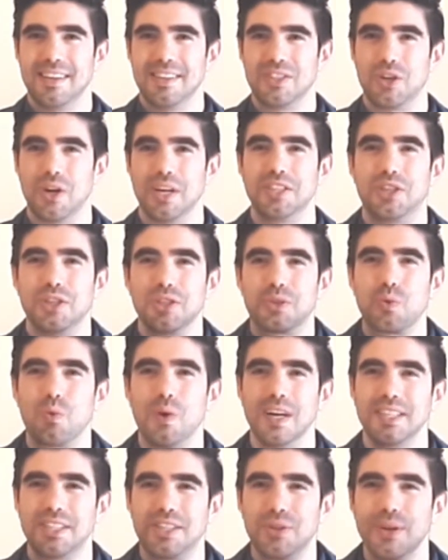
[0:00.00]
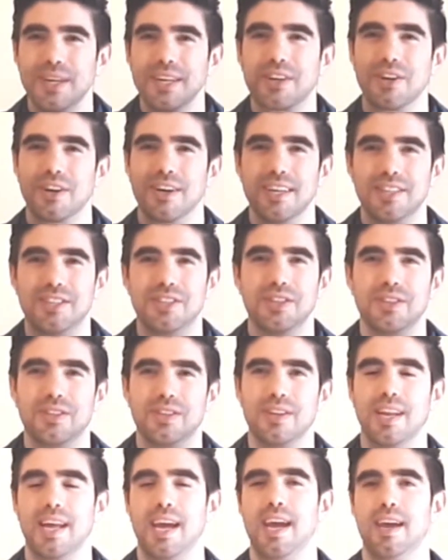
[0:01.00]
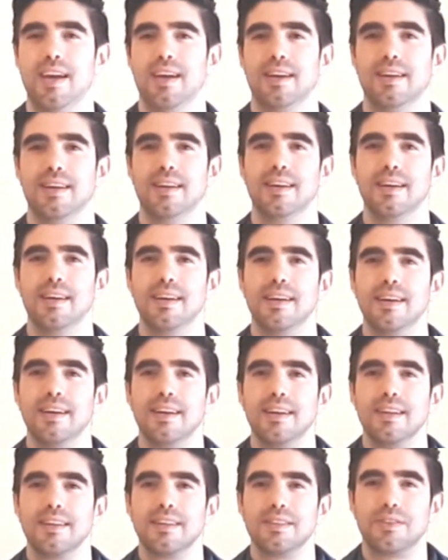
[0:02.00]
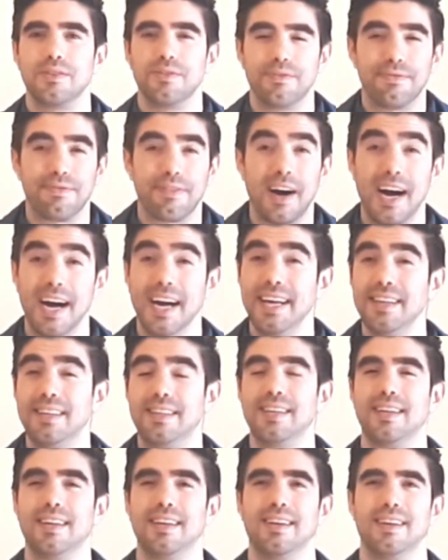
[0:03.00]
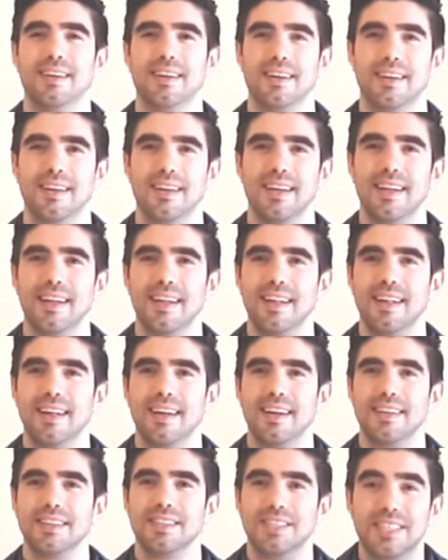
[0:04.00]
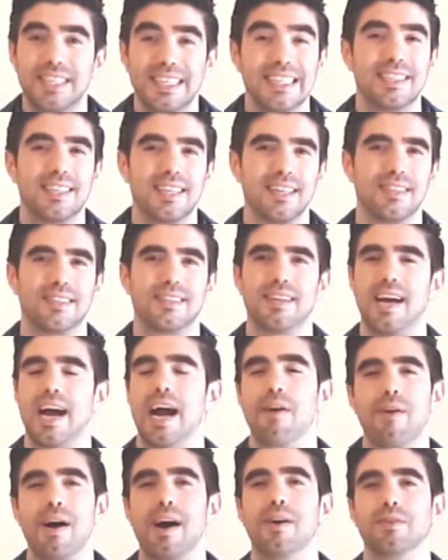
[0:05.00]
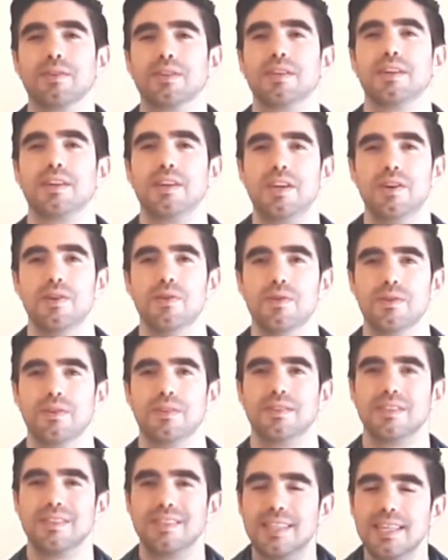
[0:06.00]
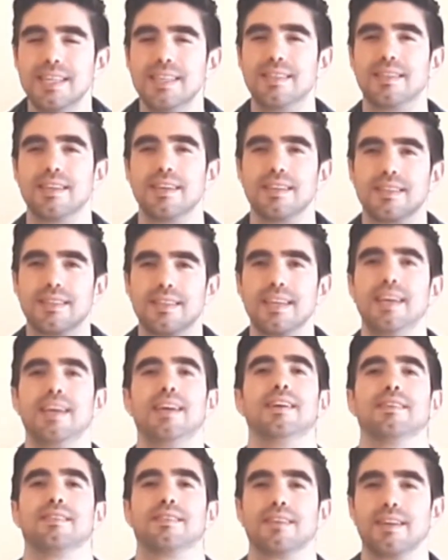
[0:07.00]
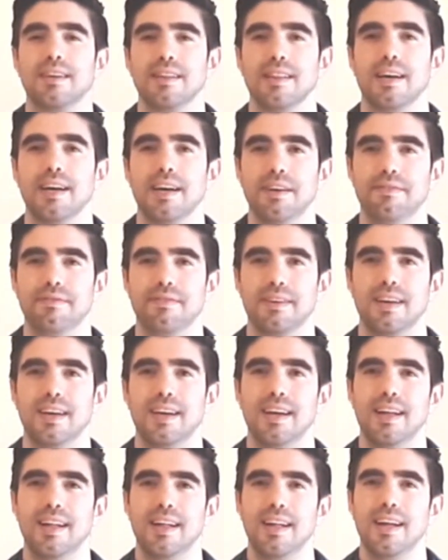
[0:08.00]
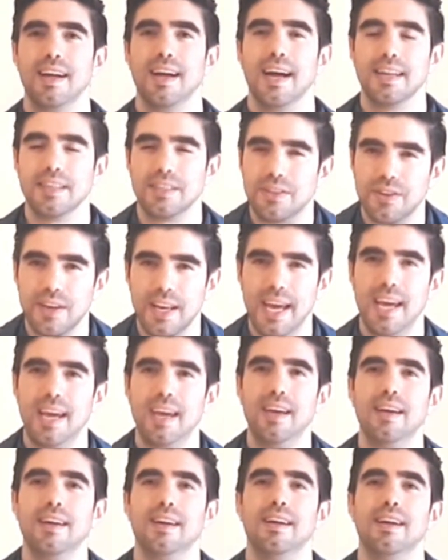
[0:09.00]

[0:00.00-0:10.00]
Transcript: So I just want to encourage you today to find Jesus around you. Jesus is alive. And today,